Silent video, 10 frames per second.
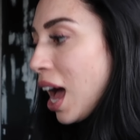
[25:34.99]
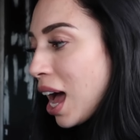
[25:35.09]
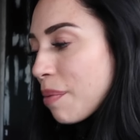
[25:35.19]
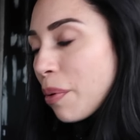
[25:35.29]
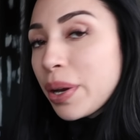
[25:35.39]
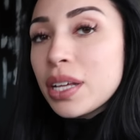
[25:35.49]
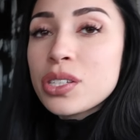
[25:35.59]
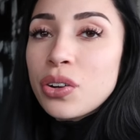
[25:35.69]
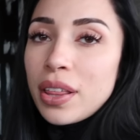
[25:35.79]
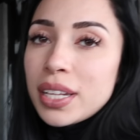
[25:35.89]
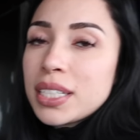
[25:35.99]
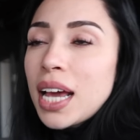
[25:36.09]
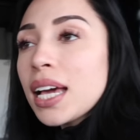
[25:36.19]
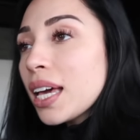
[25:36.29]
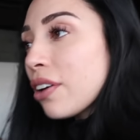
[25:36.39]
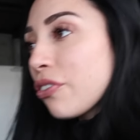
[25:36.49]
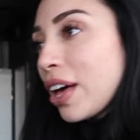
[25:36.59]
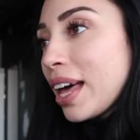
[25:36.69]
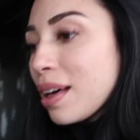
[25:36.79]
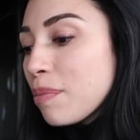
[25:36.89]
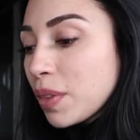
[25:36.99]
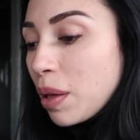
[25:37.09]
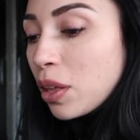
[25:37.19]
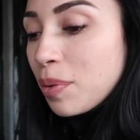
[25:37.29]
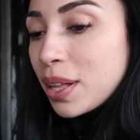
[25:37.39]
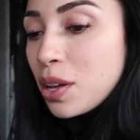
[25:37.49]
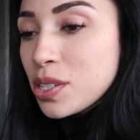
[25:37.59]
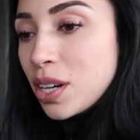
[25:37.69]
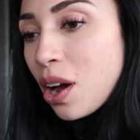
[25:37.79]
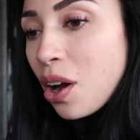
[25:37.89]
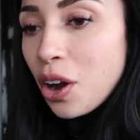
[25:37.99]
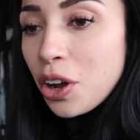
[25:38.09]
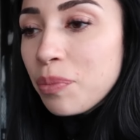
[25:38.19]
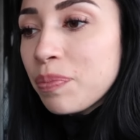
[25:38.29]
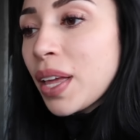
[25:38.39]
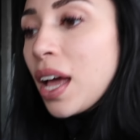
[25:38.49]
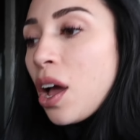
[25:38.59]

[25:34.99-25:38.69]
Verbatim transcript: Um, I went and saw another daycare for him a little bit closer to home,